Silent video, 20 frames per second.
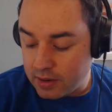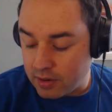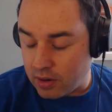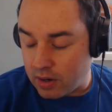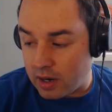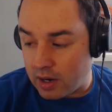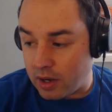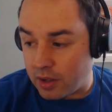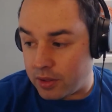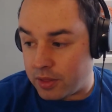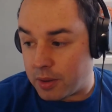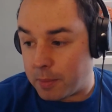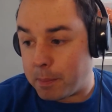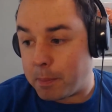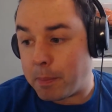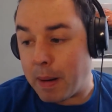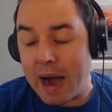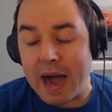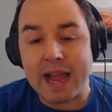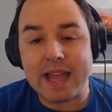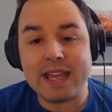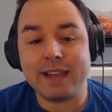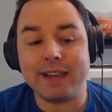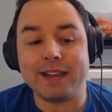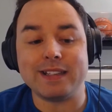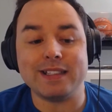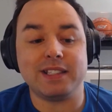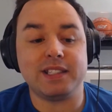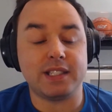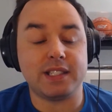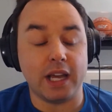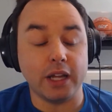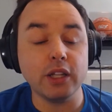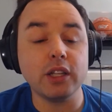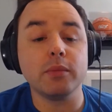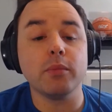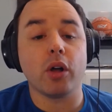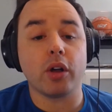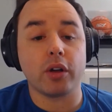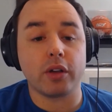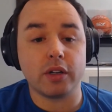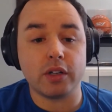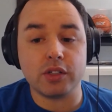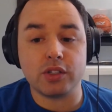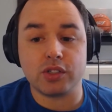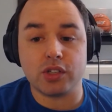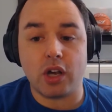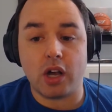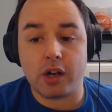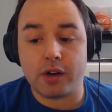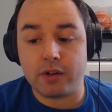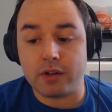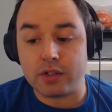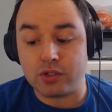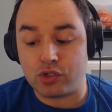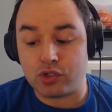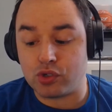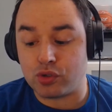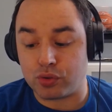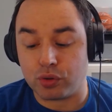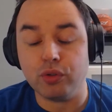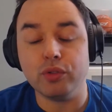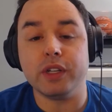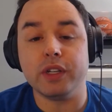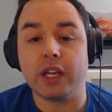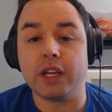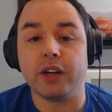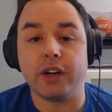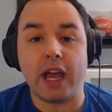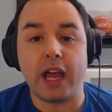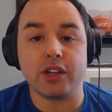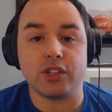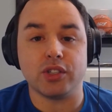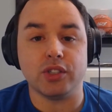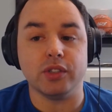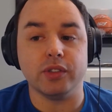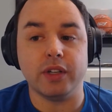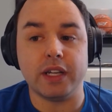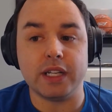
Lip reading: The buying and selling market in soccer is truly international.